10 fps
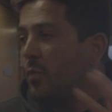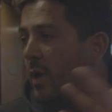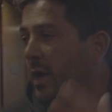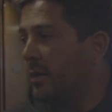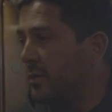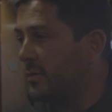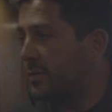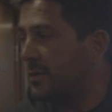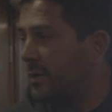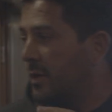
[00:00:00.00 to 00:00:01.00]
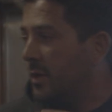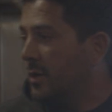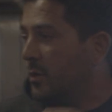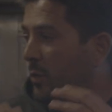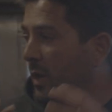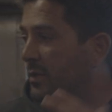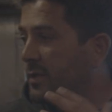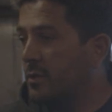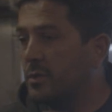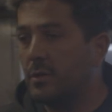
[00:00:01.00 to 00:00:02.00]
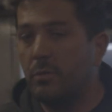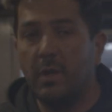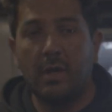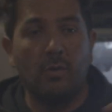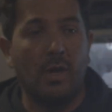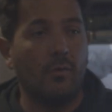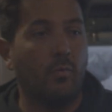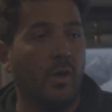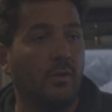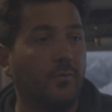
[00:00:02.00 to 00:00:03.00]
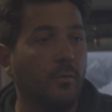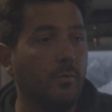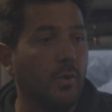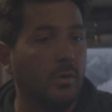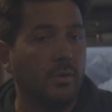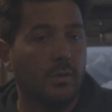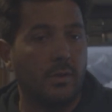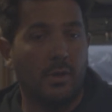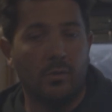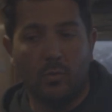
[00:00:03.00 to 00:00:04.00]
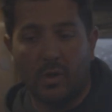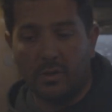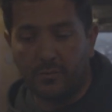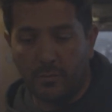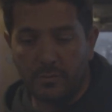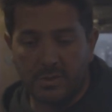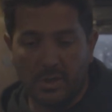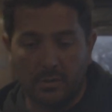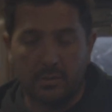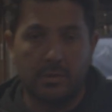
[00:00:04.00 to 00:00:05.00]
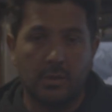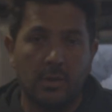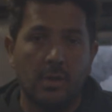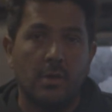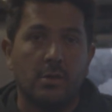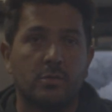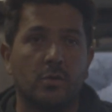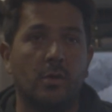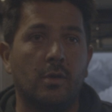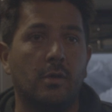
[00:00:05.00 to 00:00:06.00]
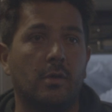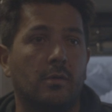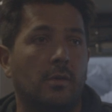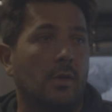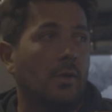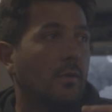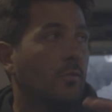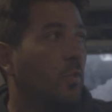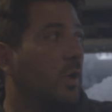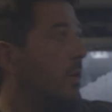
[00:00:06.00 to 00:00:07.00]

whales Whales in Costa Rica, we have whales from north and whales from south. So and we